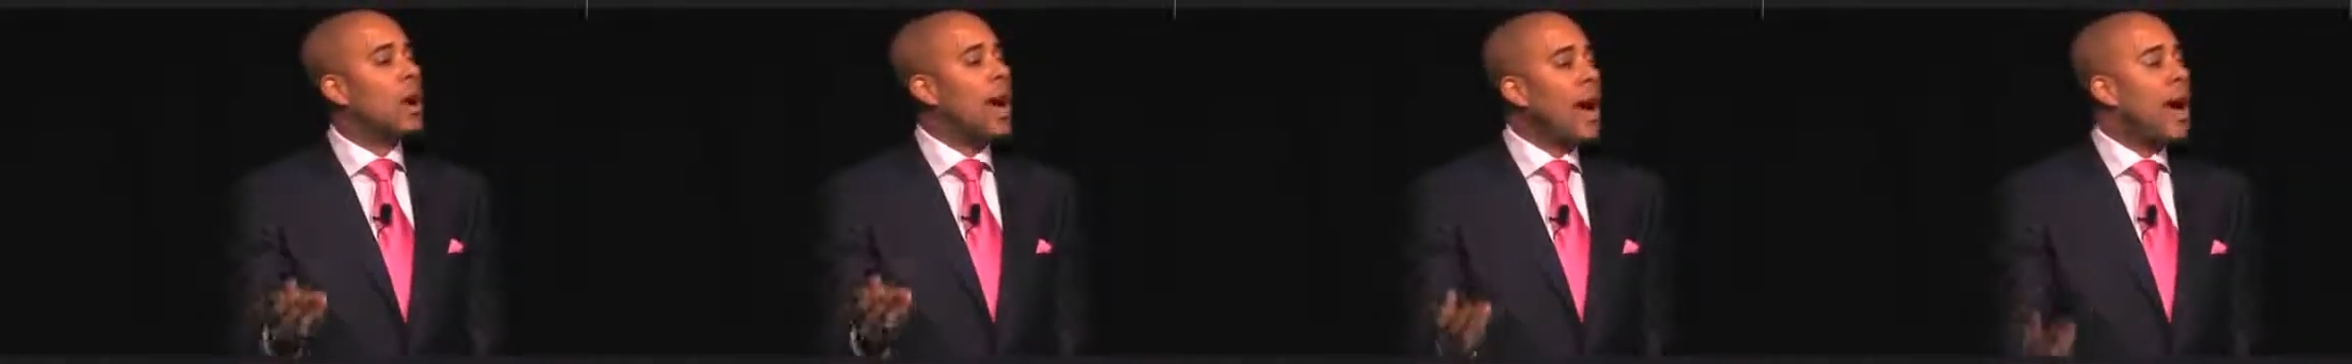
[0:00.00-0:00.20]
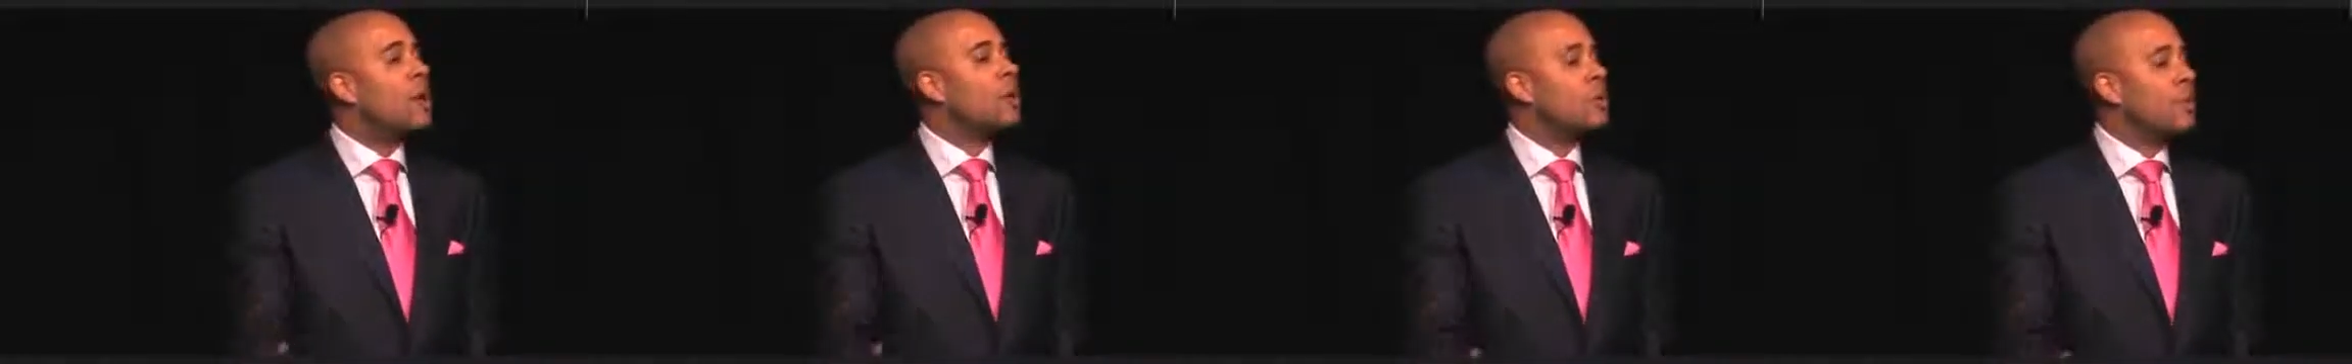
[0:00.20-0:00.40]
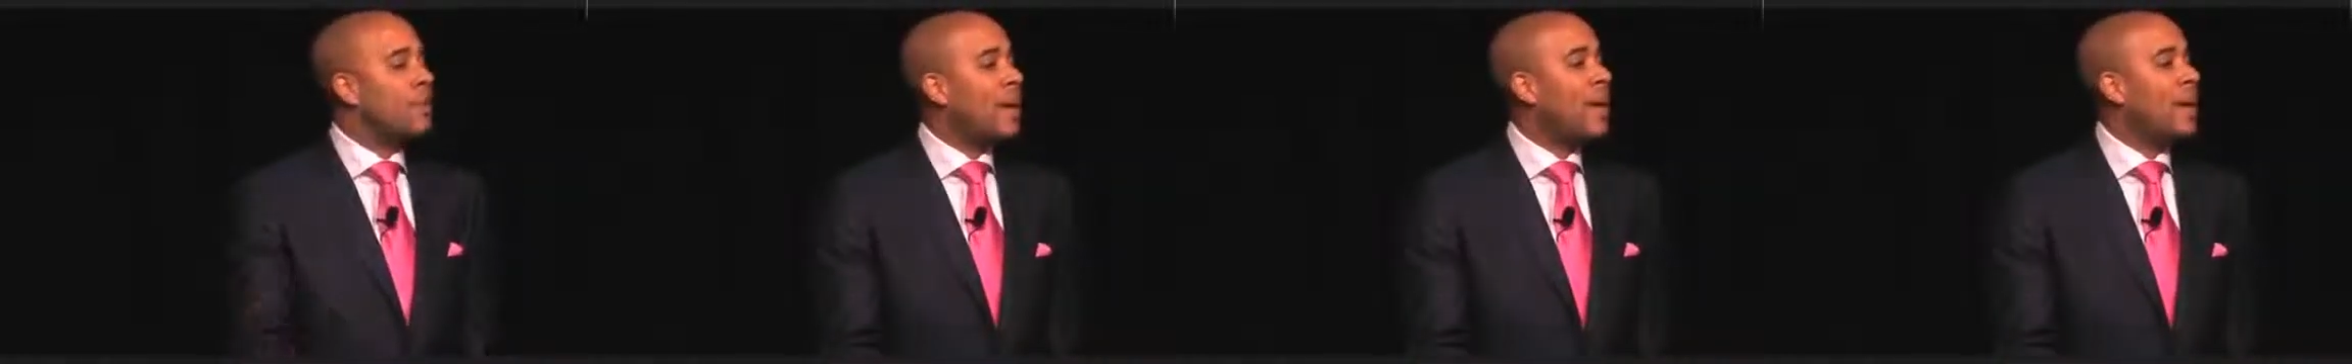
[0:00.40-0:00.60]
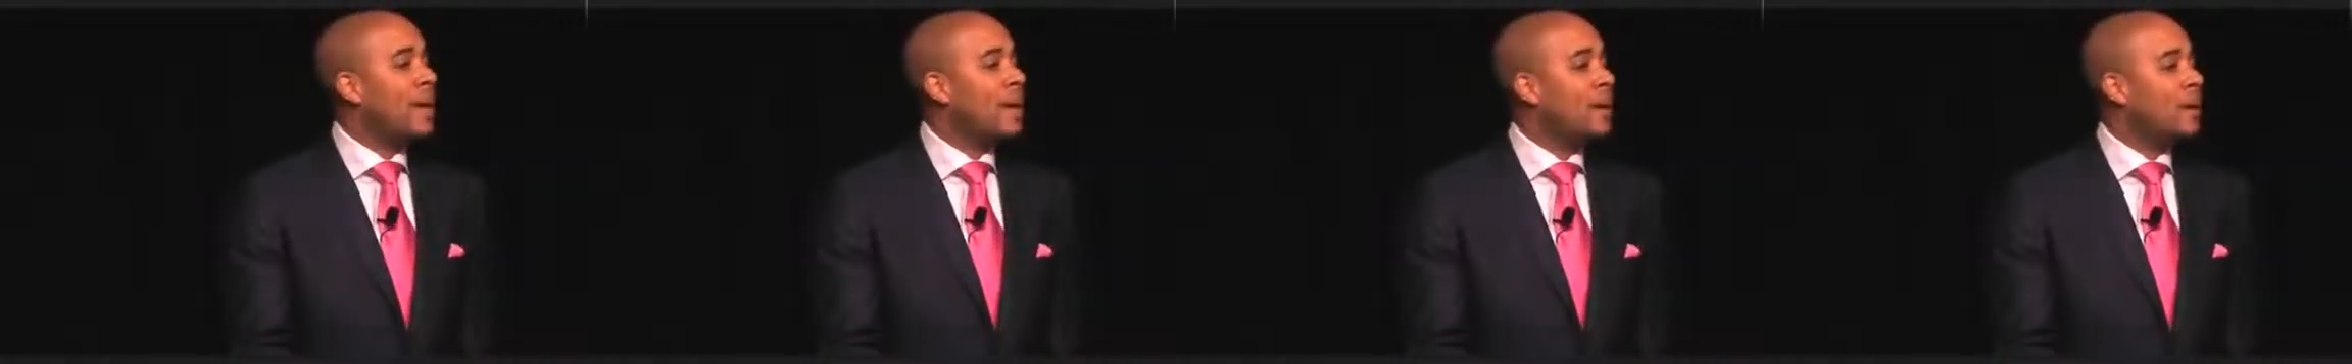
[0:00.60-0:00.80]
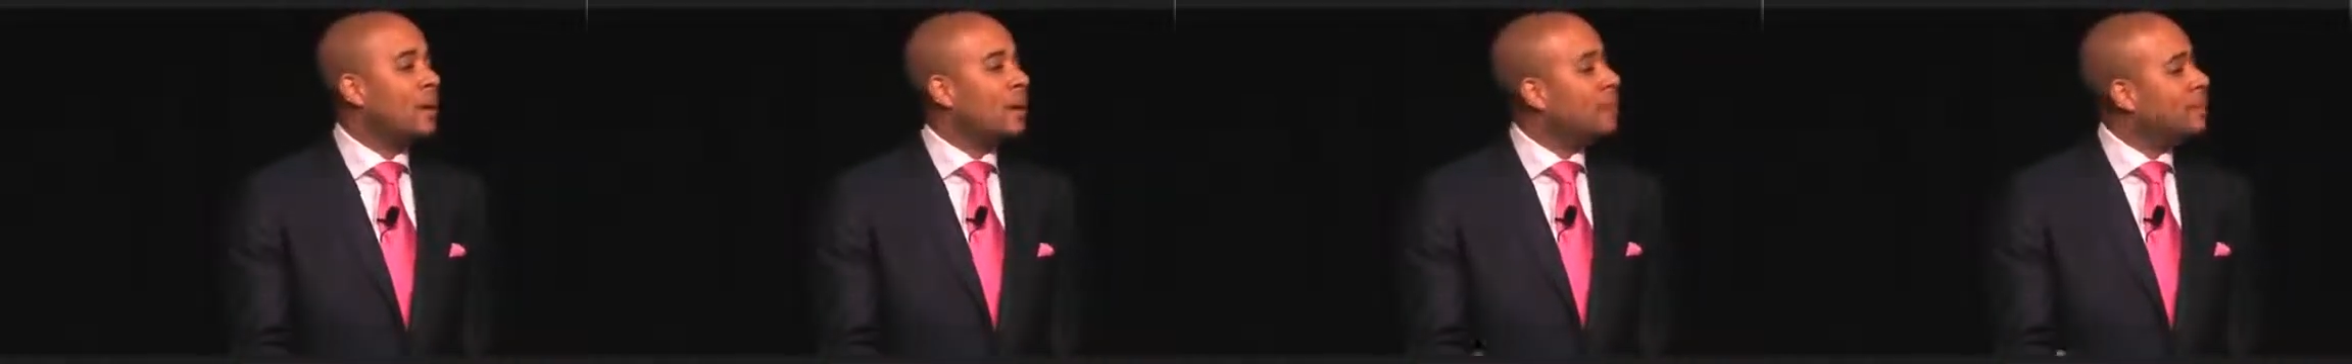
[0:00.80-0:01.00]
how to
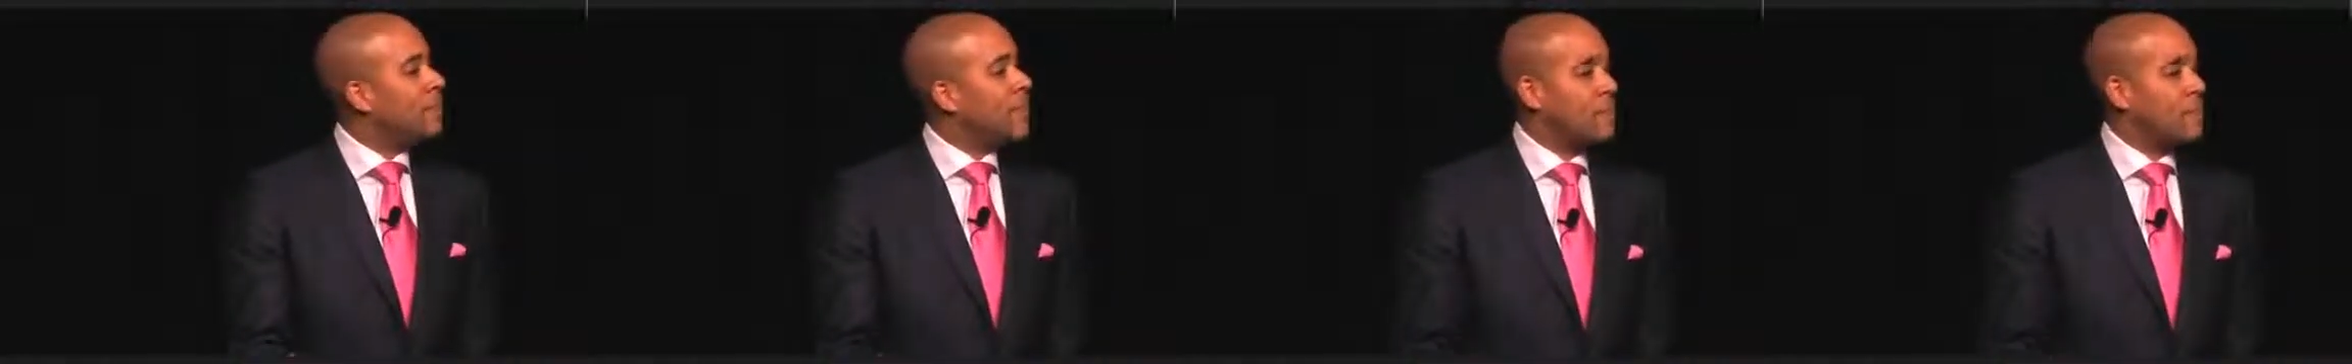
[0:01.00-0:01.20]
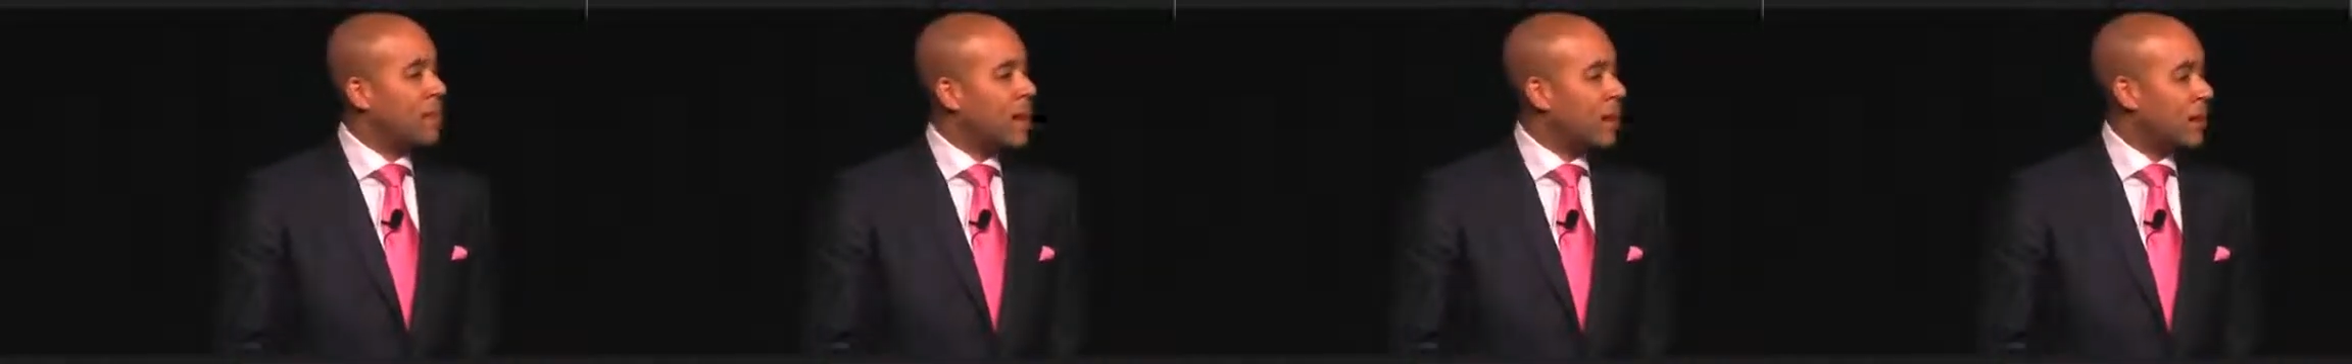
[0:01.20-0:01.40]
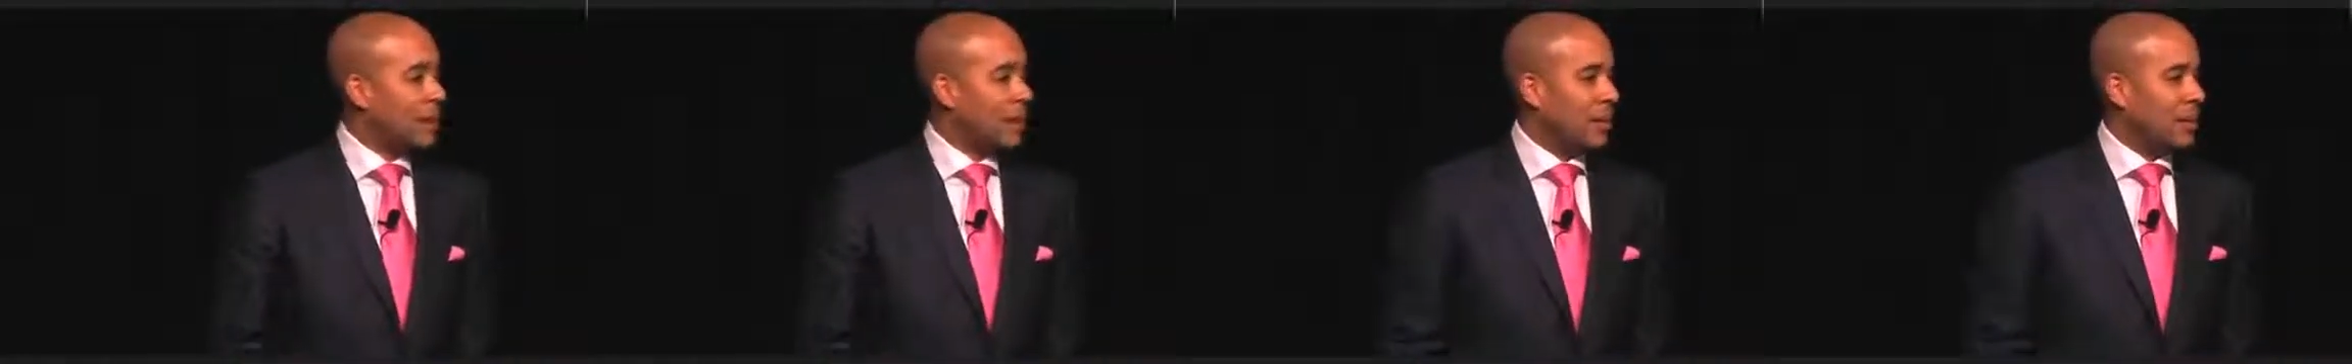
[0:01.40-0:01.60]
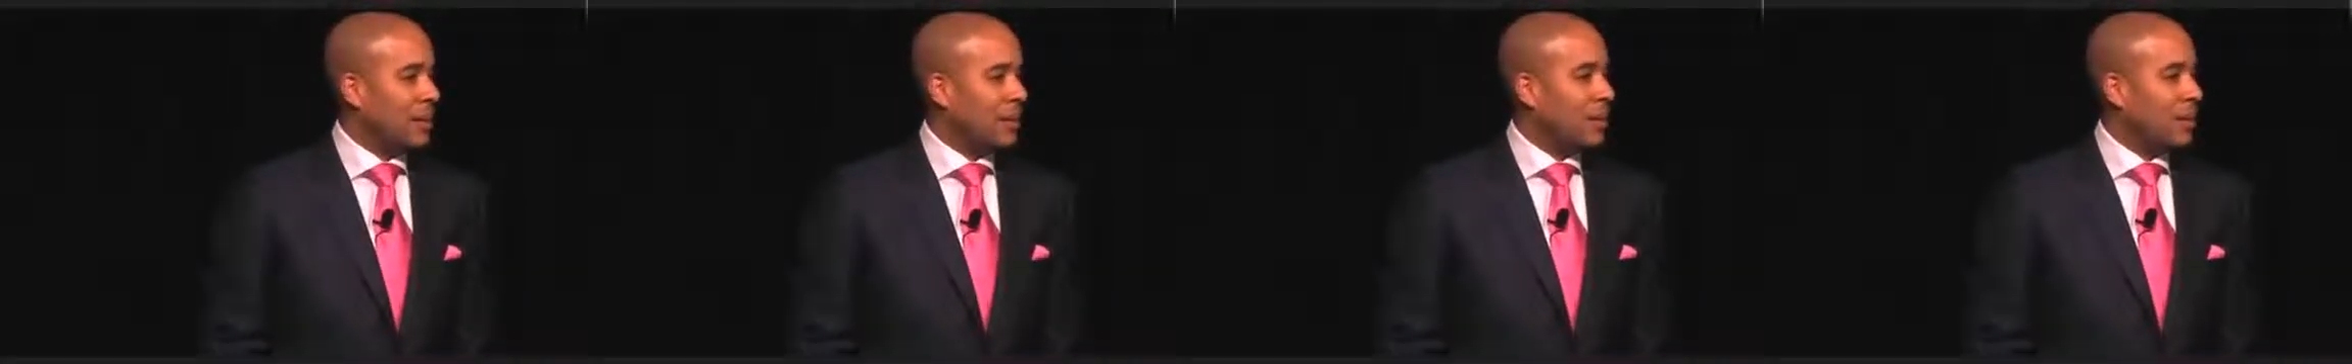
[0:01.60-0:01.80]
make big money.